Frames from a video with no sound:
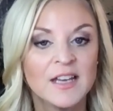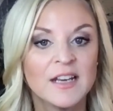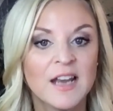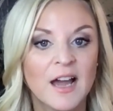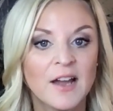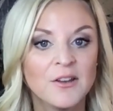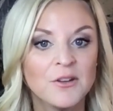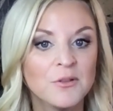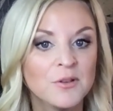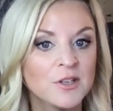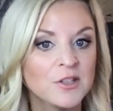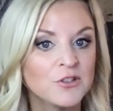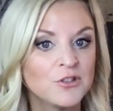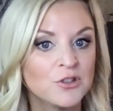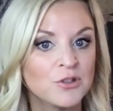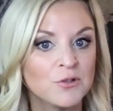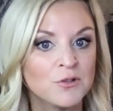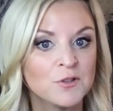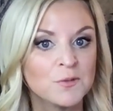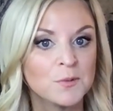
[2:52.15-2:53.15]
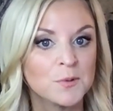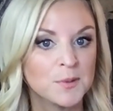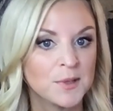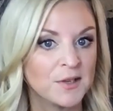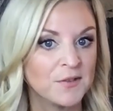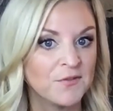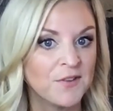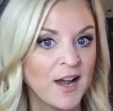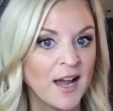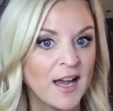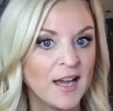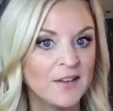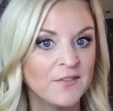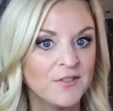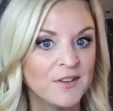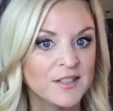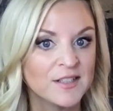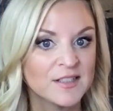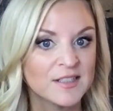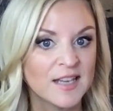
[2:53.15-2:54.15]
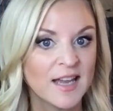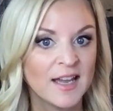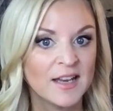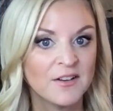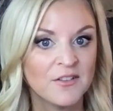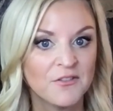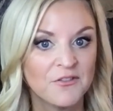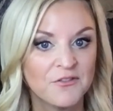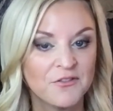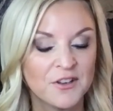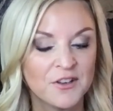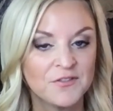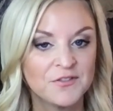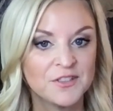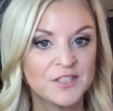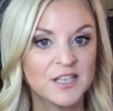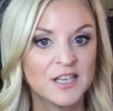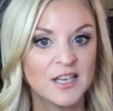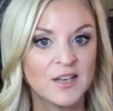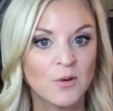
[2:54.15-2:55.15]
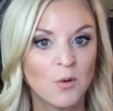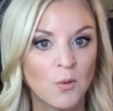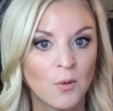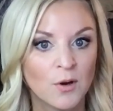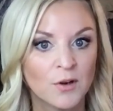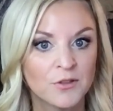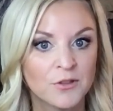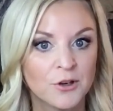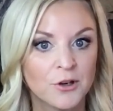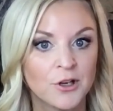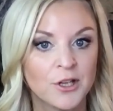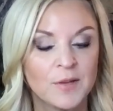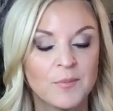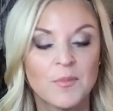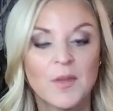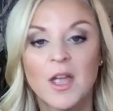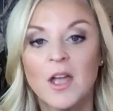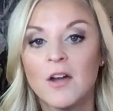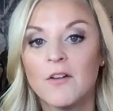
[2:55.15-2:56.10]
Now you can choose between five, 10, 15, or 30.